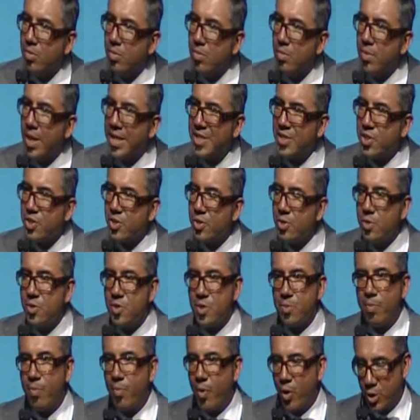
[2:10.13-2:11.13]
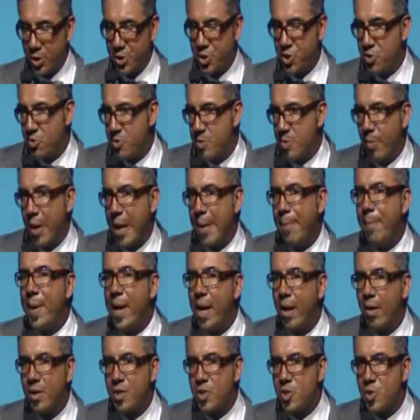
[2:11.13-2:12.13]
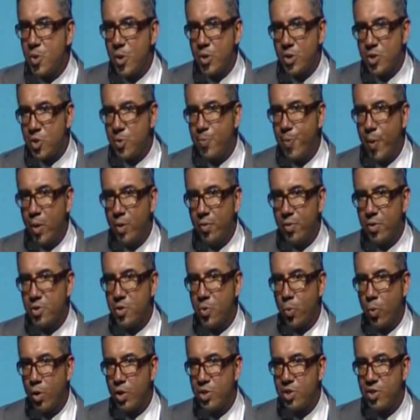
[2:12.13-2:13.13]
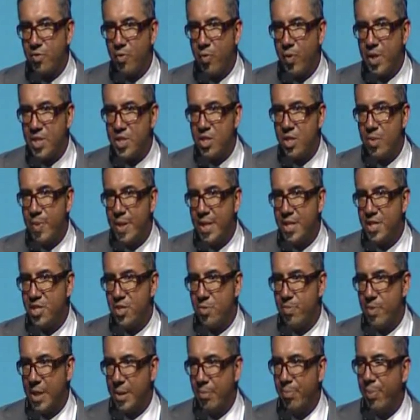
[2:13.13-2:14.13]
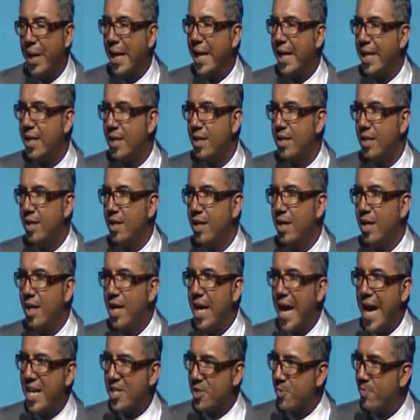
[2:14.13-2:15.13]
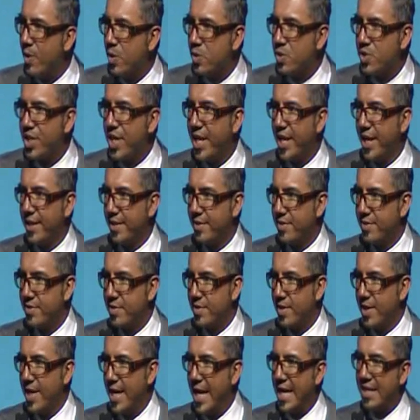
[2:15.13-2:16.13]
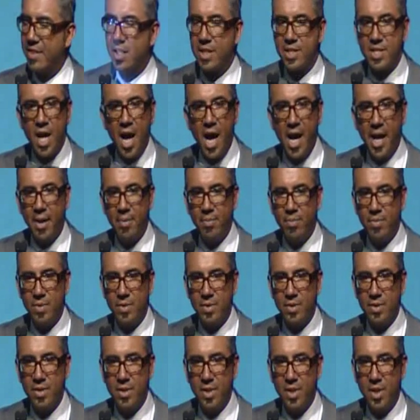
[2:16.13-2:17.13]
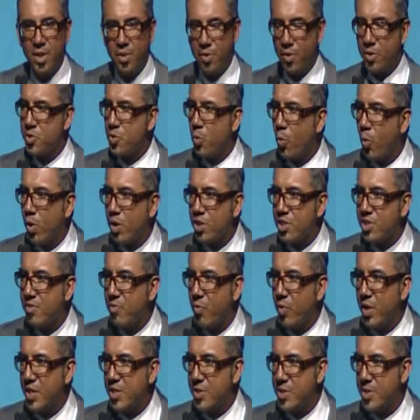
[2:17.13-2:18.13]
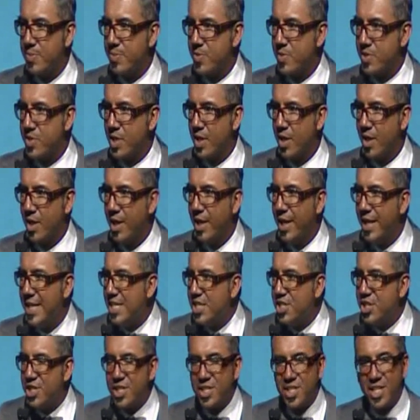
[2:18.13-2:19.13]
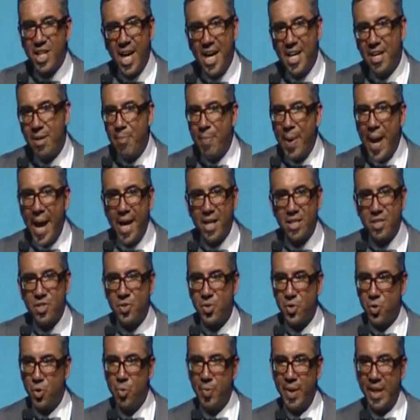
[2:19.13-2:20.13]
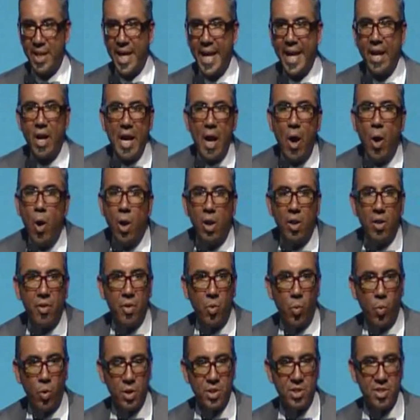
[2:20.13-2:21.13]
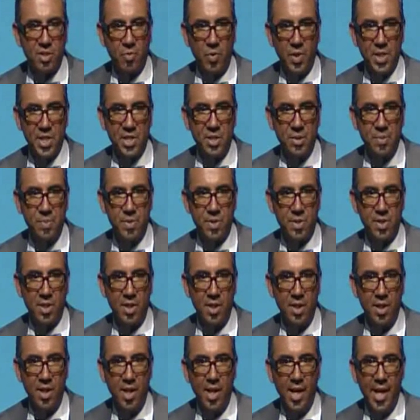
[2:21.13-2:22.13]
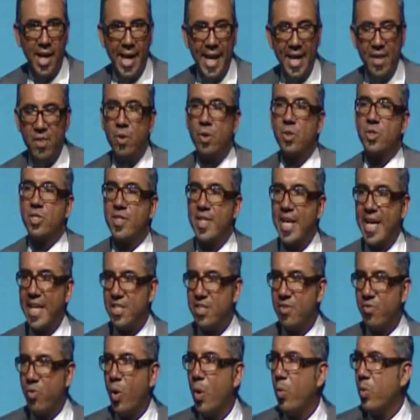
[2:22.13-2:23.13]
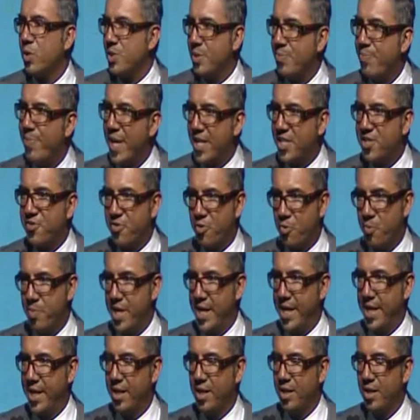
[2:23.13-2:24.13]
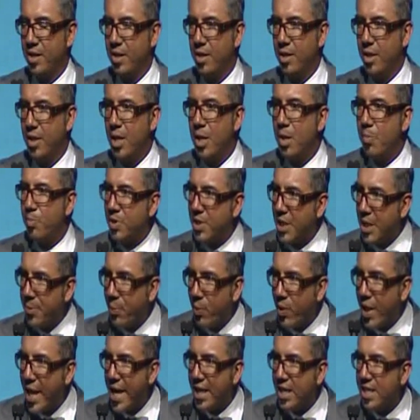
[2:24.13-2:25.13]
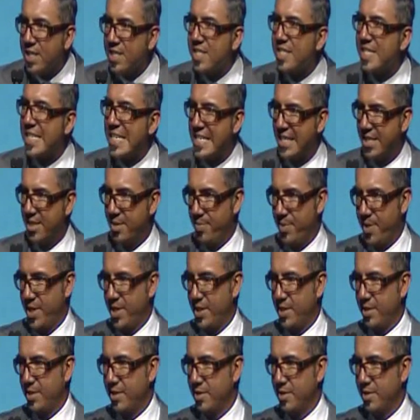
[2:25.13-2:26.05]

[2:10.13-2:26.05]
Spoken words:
My parents spoke those words of wisdom into me, but as most kids at the time, those words of wisdom just kind of passed through me like all other words of wisdoms and those things of what was best for me. But they planted a seed in me.